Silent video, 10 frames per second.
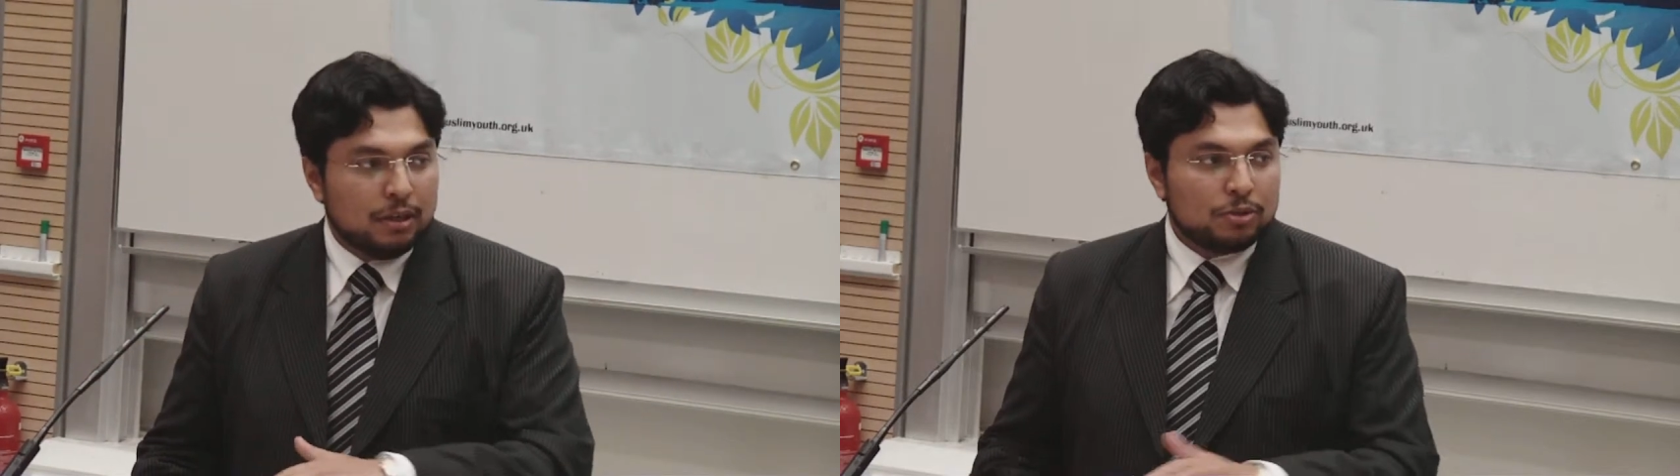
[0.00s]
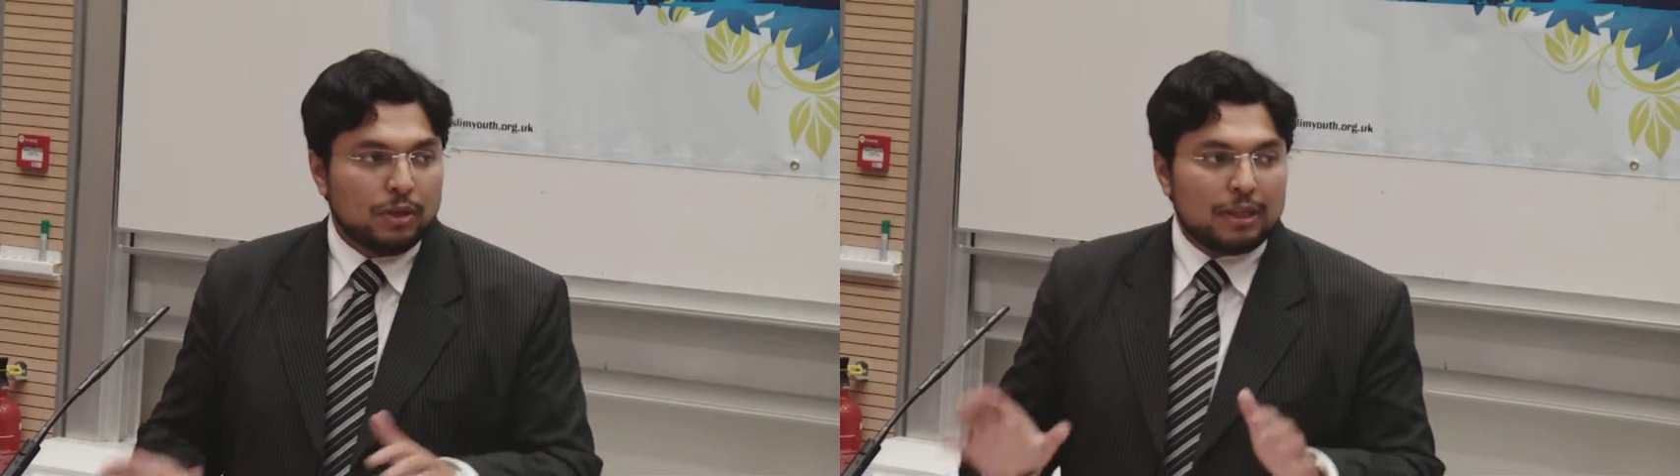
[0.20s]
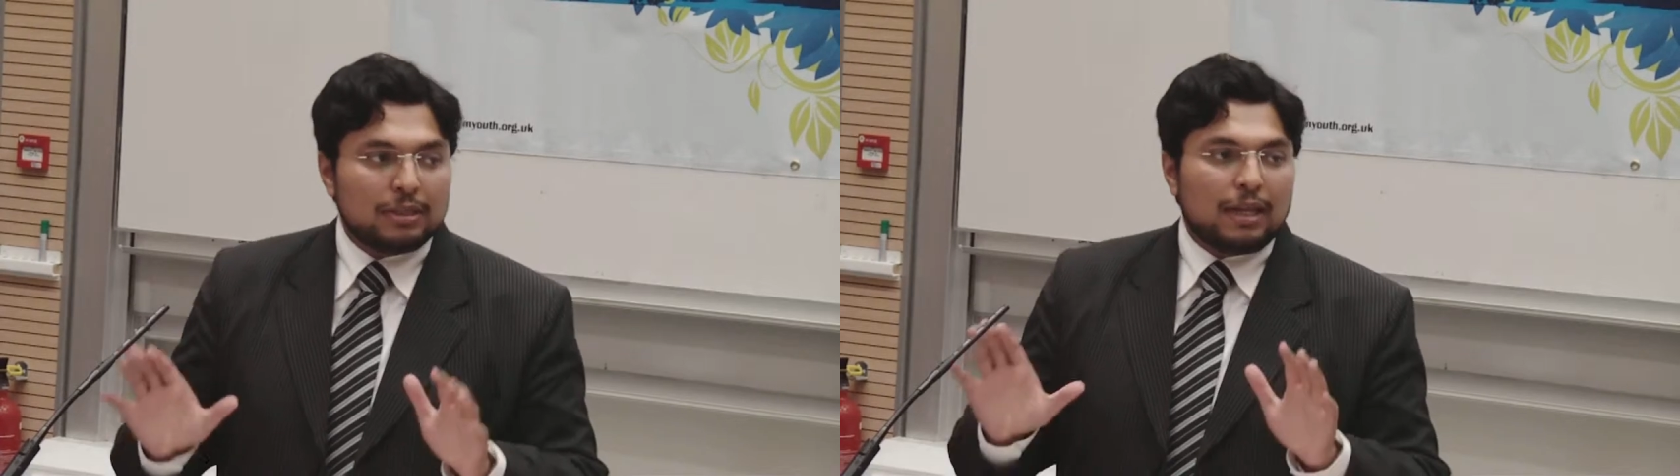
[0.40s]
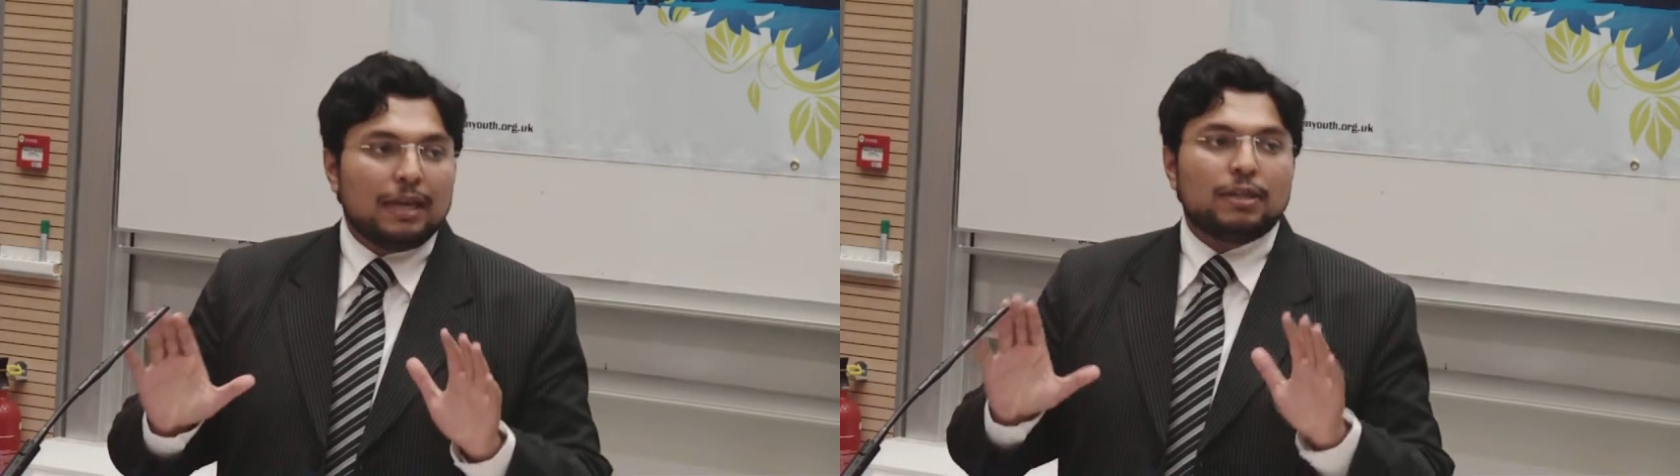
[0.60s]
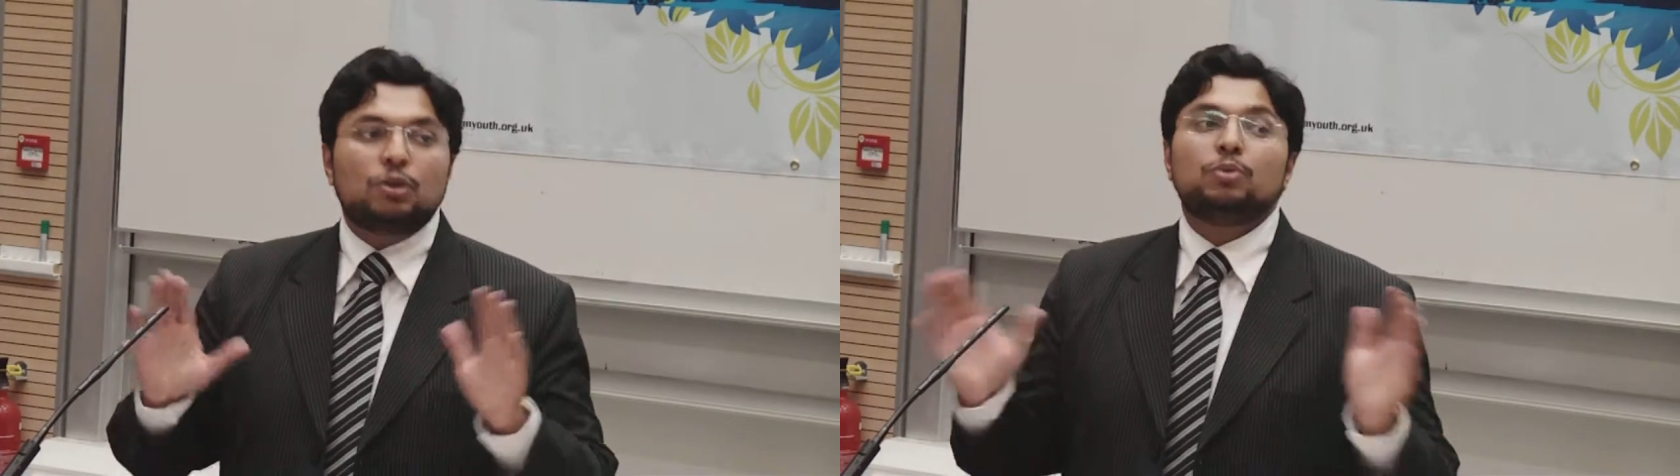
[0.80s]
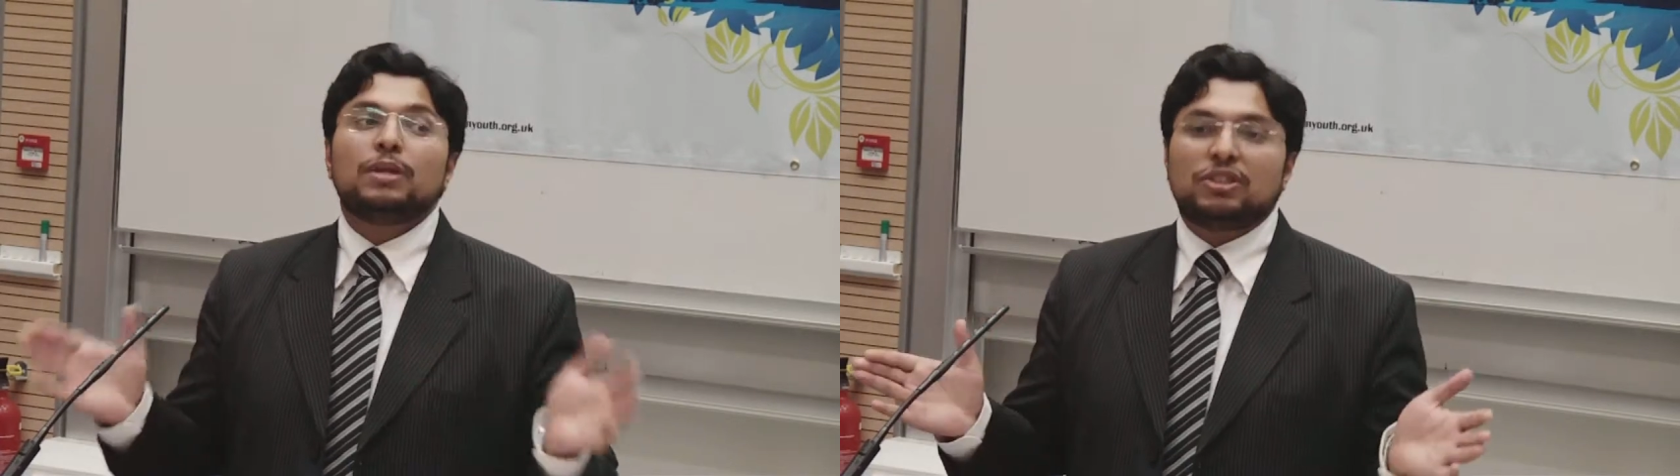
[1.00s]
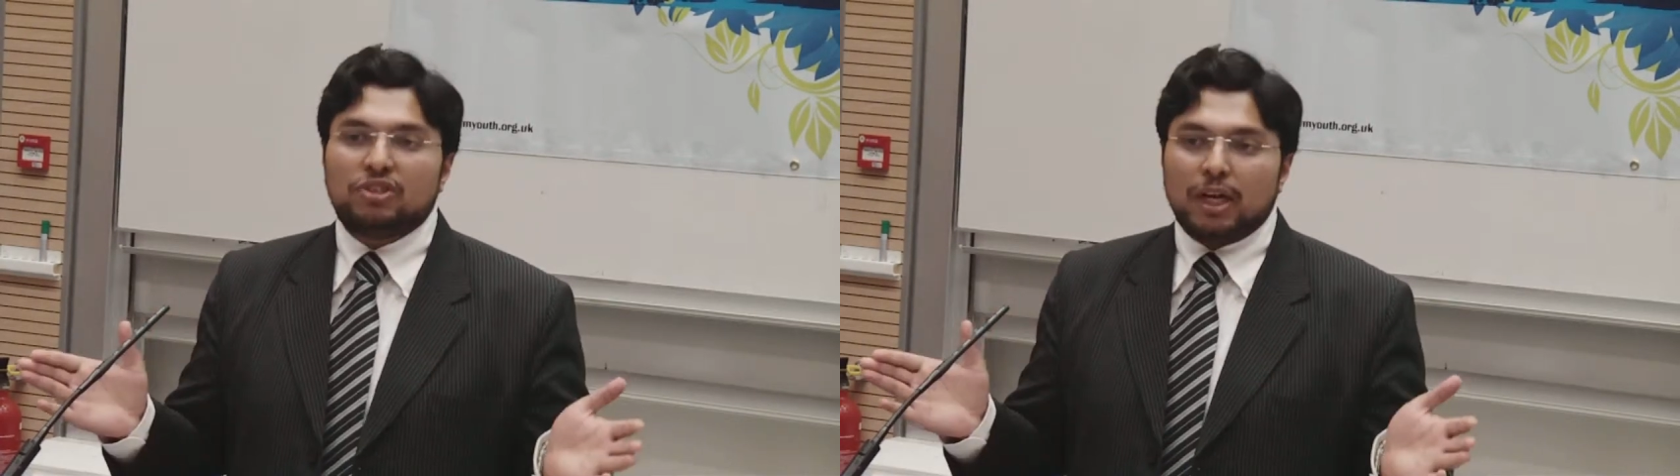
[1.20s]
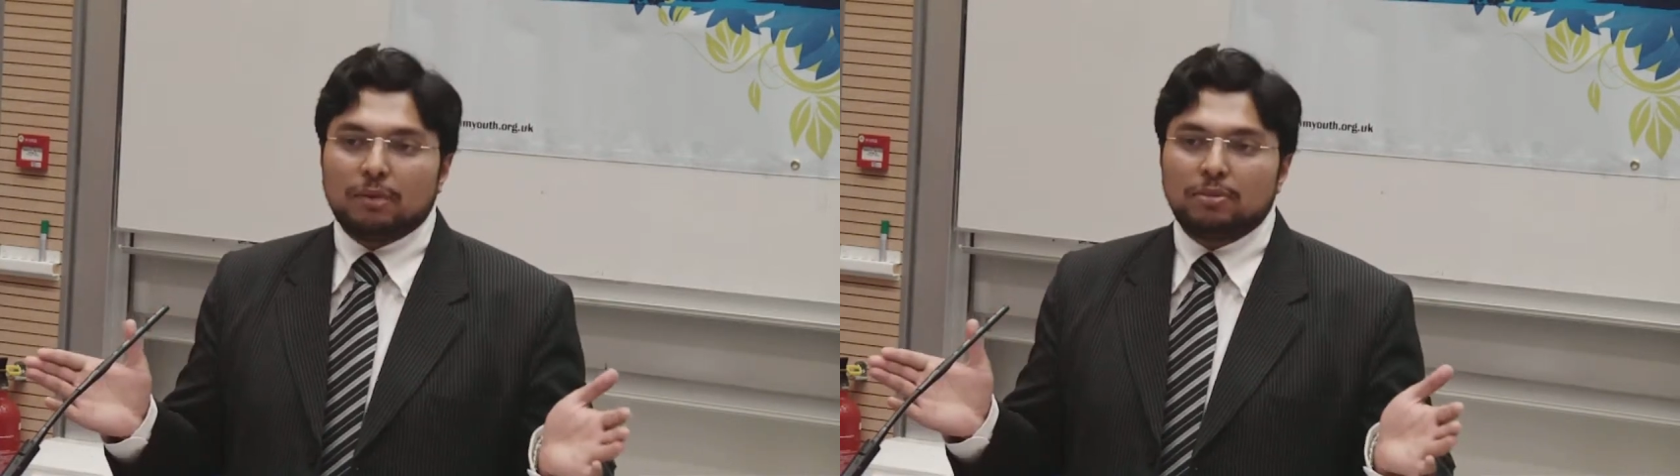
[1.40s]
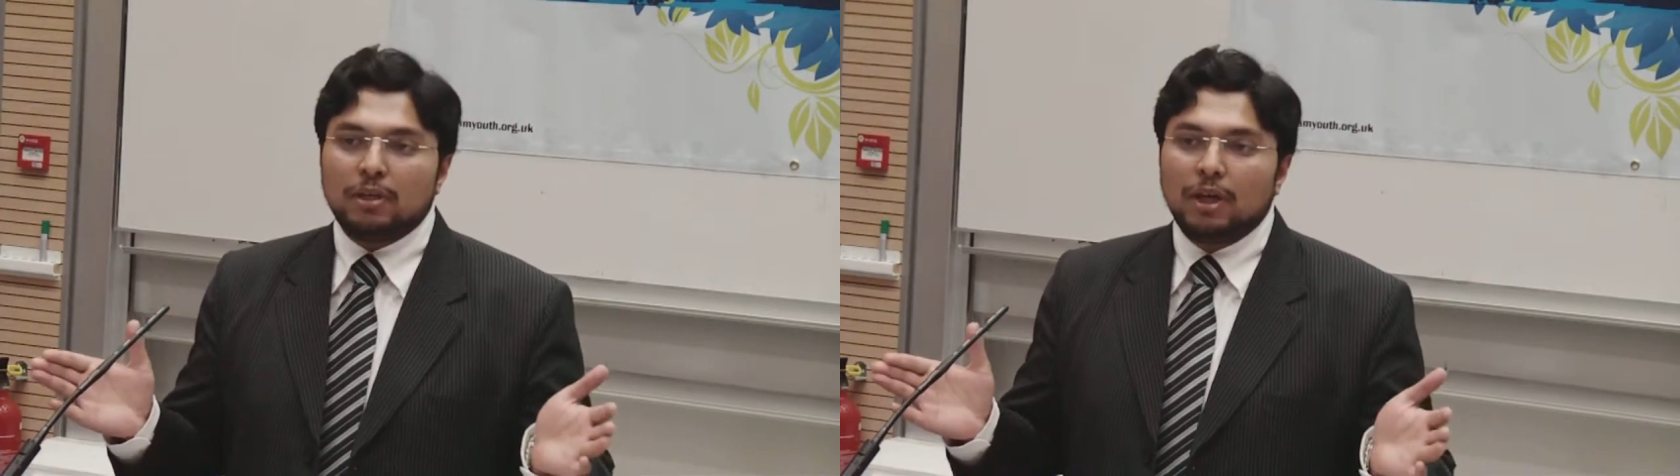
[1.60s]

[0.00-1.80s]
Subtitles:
So it is like two extremes.